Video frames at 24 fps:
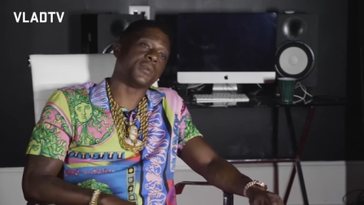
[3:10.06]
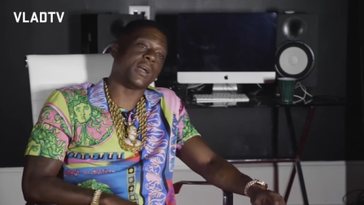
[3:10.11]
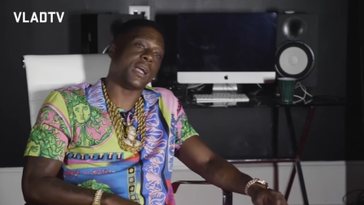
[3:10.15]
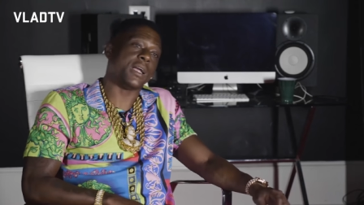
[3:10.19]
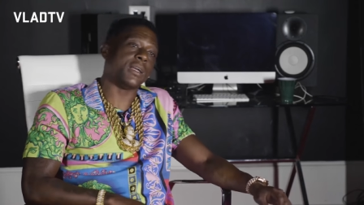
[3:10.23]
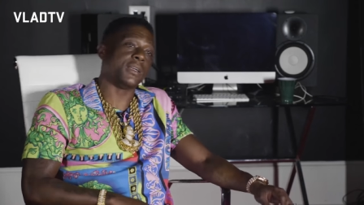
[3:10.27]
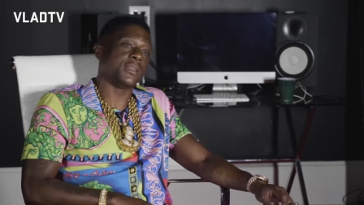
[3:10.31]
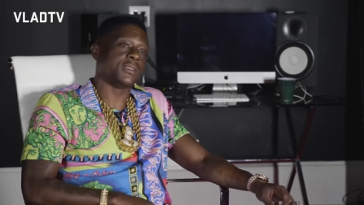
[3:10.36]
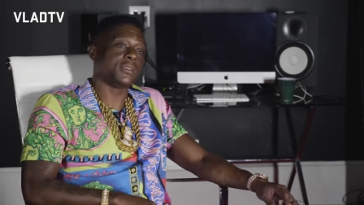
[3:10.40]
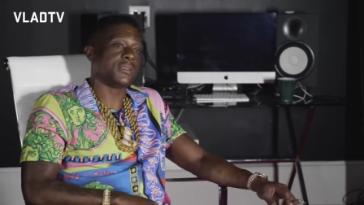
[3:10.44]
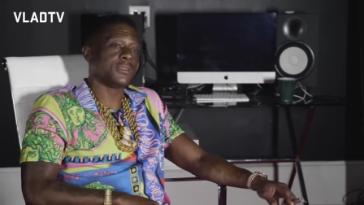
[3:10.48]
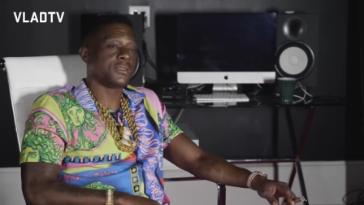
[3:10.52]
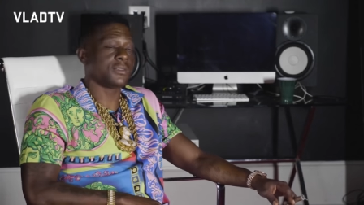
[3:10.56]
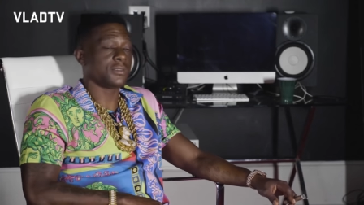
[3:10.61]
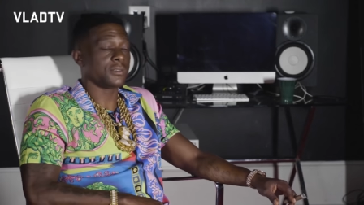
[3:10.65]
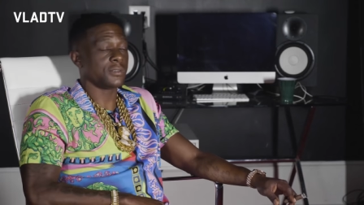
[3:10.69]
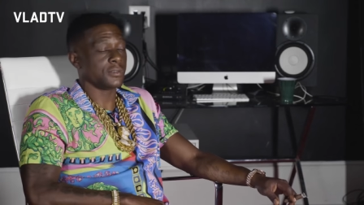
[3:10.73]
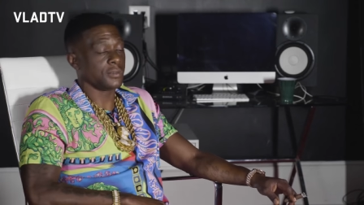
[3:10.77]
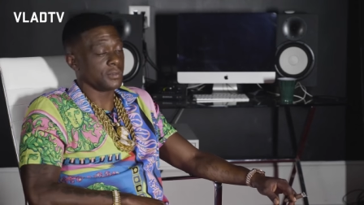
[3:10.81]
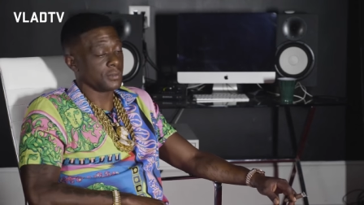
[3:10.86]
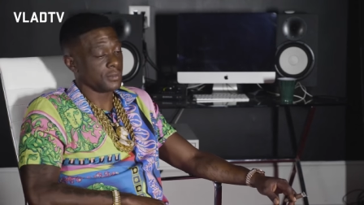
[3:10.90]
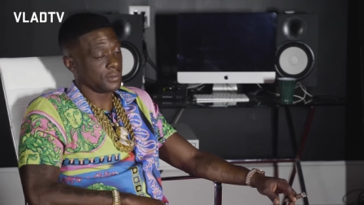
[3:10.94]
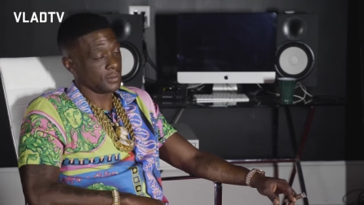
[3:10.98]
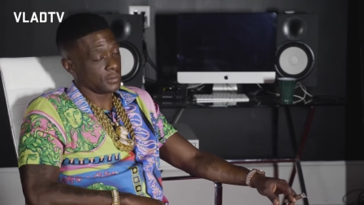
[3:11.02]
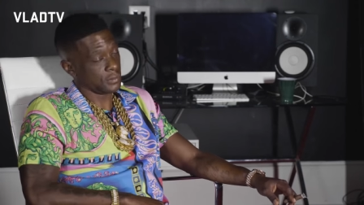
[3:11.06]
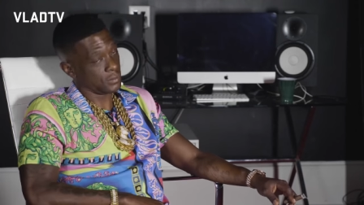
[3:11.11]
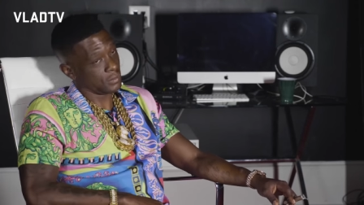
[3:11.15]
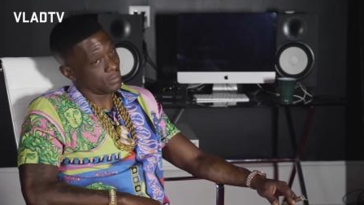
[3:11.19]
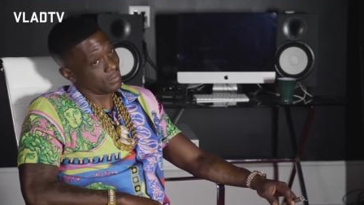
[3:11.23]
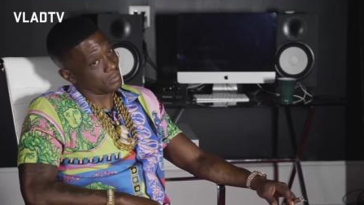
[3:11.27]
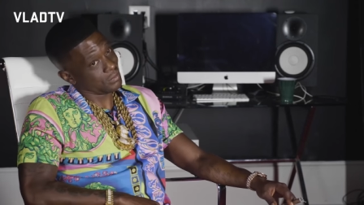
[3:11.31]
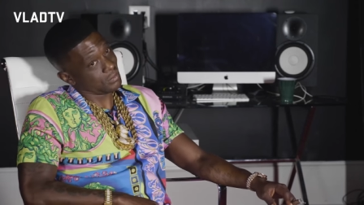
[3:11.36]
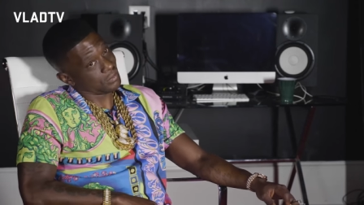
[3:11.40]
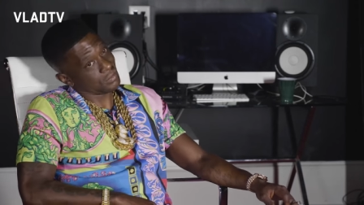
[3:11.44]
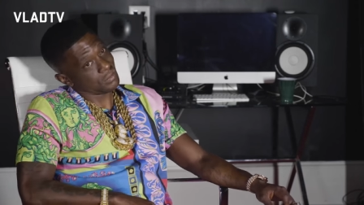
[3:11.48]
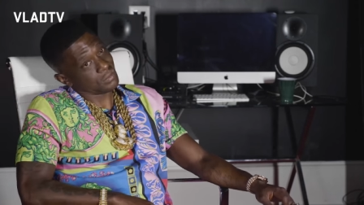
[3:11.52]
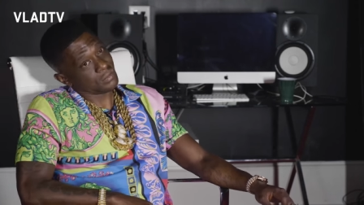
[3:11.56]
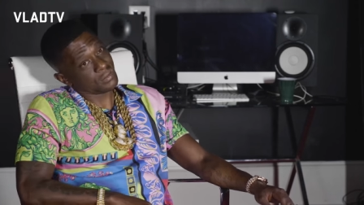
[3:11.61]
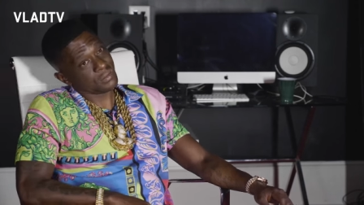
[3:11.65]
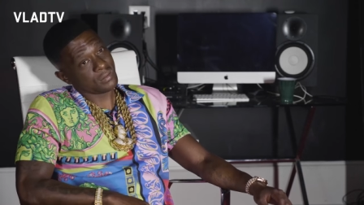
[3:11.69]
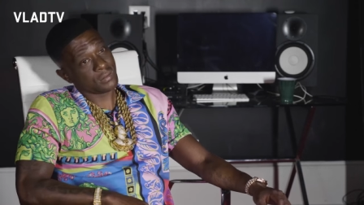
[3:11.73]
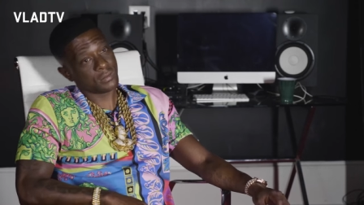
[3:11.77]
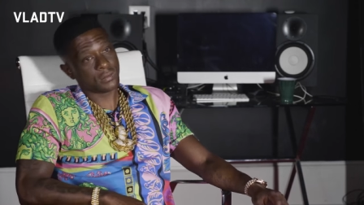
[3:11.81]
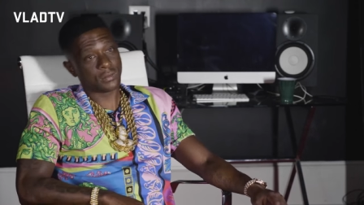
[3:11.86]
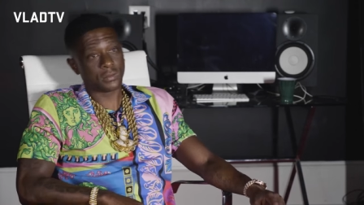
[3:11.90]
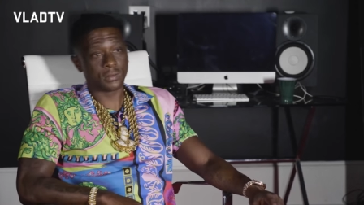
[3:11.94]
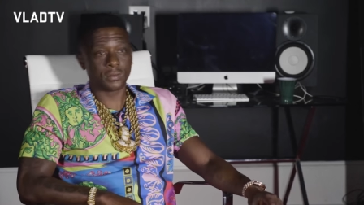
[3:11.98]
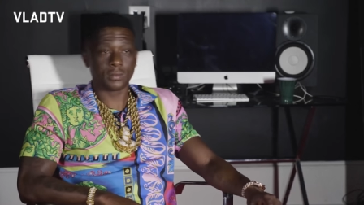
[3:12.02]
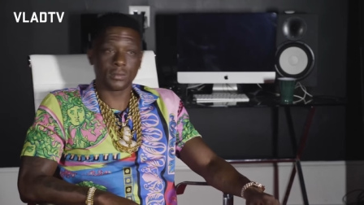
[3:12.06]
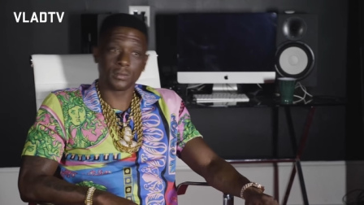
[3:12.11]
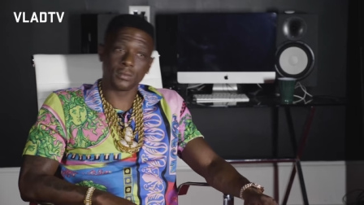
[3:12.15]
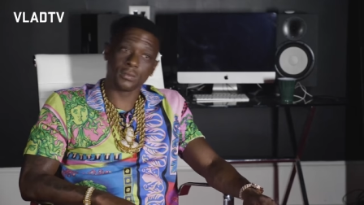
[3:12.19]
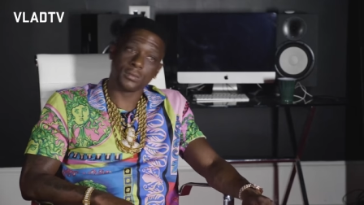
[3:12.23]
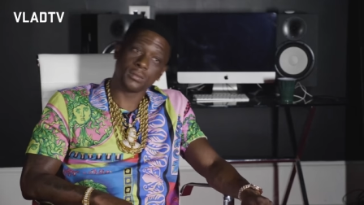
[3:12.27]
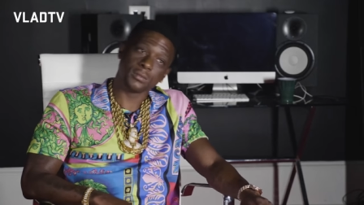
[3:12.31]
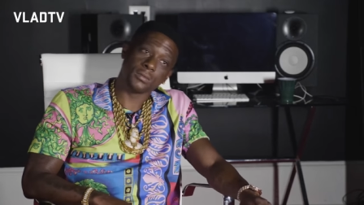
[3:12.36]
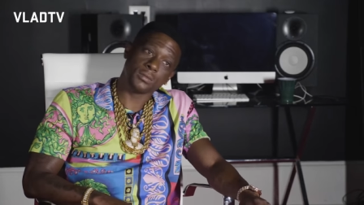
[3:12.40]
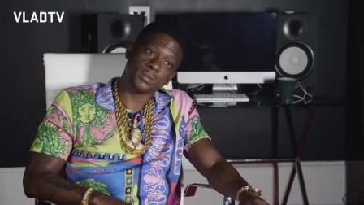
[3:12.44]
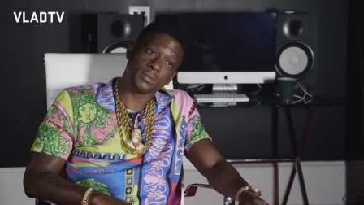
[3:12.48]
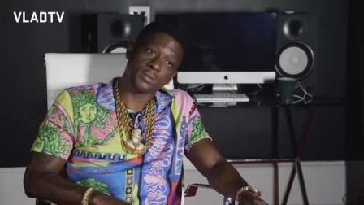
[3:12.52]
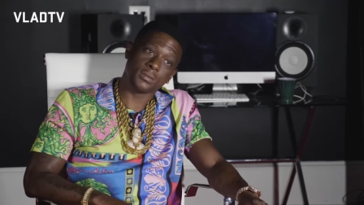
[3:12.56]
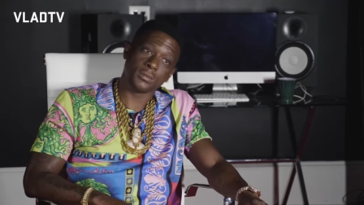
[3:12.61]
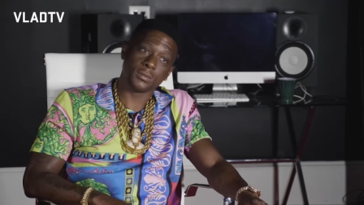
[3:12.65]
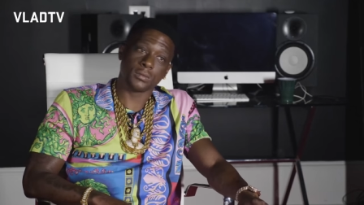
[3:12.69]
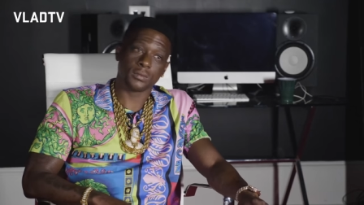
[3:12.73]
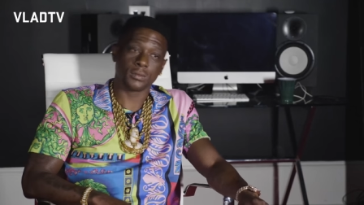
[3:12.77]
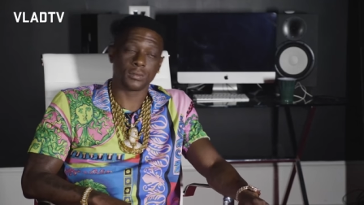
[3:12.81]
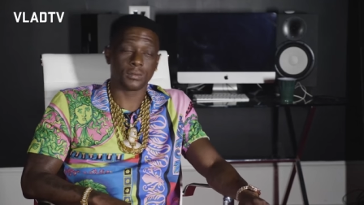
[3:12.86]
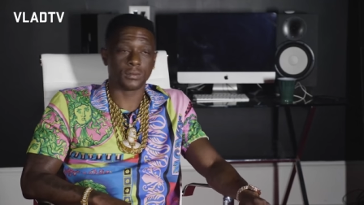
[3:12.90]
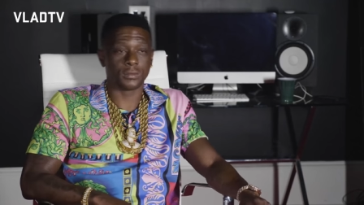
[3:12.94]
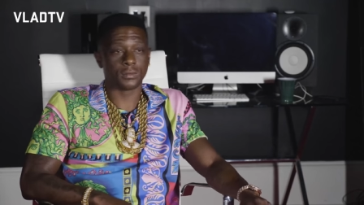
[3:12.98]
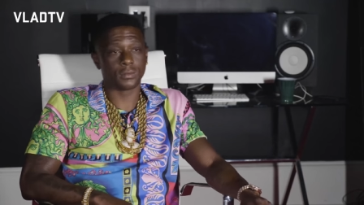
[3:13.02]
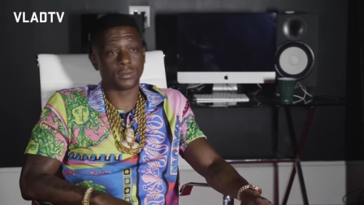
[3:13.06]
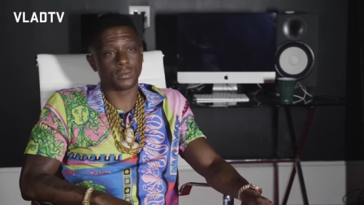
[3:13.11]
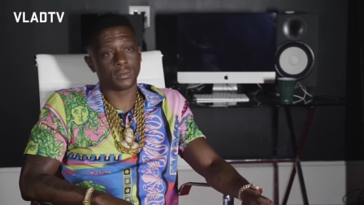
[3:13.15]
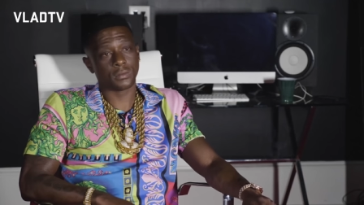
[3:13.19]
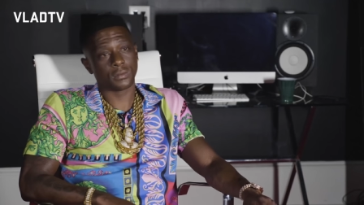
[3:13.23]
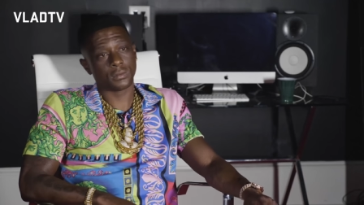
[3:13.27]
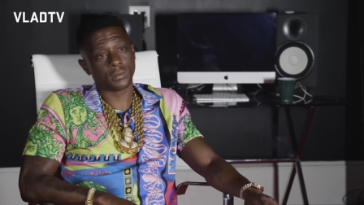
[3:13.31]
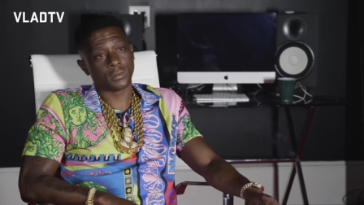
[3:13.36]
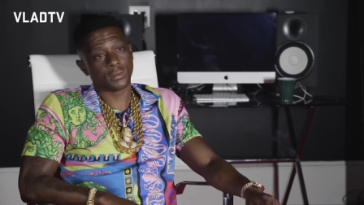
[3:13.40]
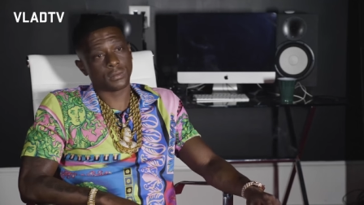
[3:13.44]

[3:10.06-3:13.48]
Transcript: Boosie, Boosie got this because,